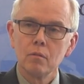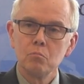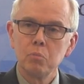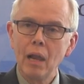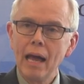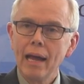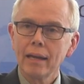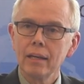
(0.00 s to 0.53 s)

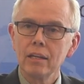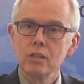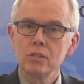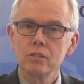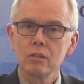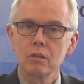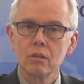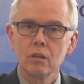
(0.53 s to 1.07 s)
Black
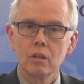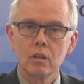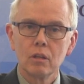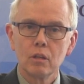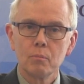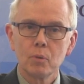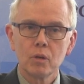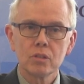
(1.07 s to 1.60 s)
is the,
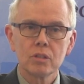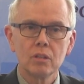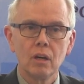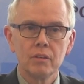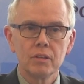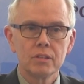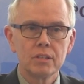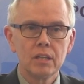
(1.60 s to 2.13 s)
the person
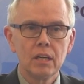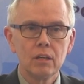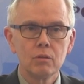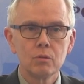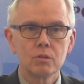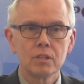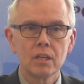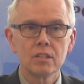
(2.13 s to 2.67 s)
on the scene
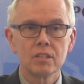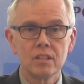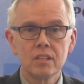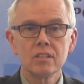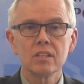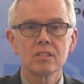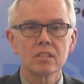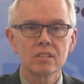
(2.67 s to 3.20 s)
who says
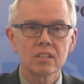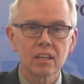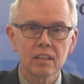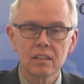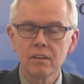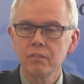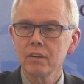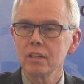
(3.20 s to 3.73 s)
this is a
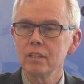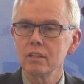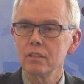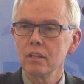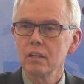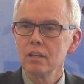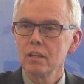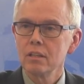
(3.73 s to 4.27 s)
significant
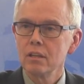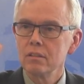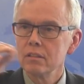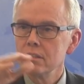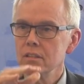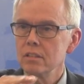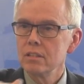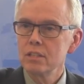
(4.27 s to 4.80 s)

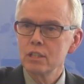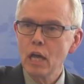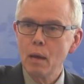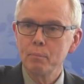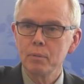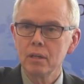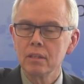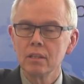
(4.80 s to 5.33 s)

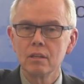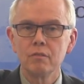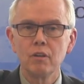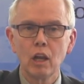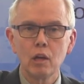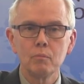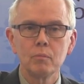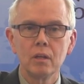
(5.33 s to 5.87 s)
step in the
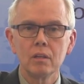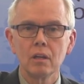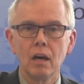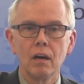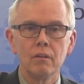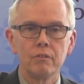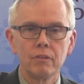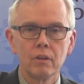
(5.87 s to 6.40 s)
development
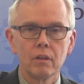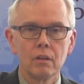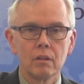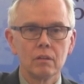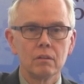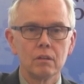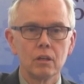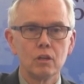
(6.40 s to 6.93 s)
of
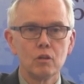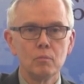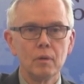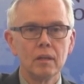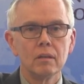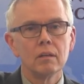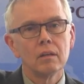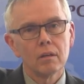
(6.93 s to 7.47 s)
the
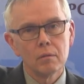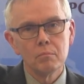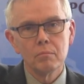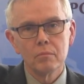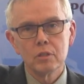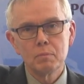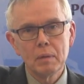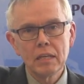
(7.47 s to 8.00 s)
human
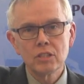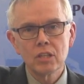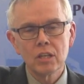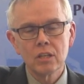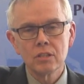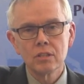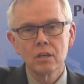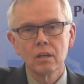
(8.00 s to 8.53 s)

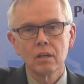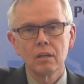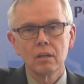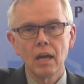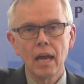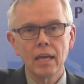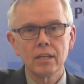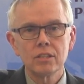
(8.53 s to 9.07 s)
species,
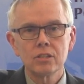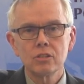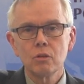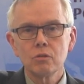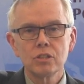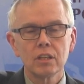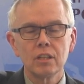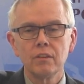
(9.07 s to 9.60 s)
and it's
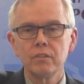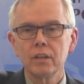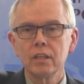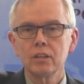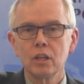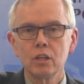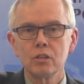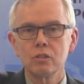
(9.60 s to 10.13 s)
so
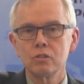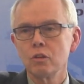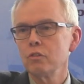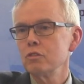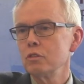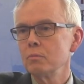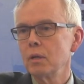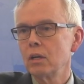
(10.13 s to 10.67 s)
significant that it
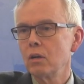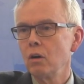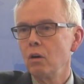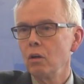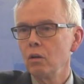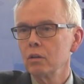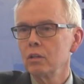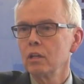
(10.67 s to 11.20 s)
deserves to be
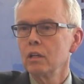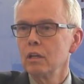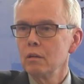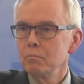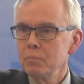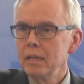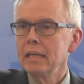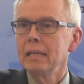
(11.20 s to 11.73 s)
called
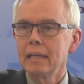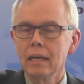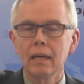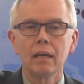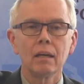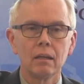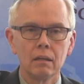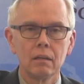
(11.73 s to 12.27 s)

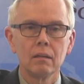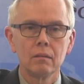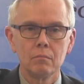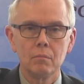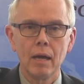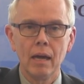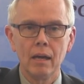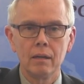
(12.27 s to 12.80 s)
Peking
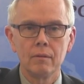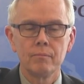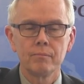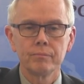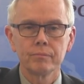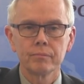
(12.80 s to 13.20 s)
Man.